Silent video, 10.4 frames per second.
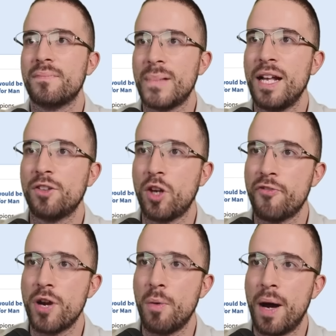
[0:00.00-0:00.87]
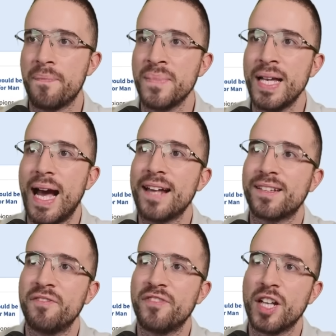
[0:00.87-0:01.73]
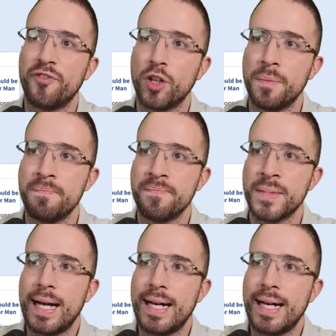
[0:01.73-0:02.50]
Let's go 3-1. Aston Villa, Fulham.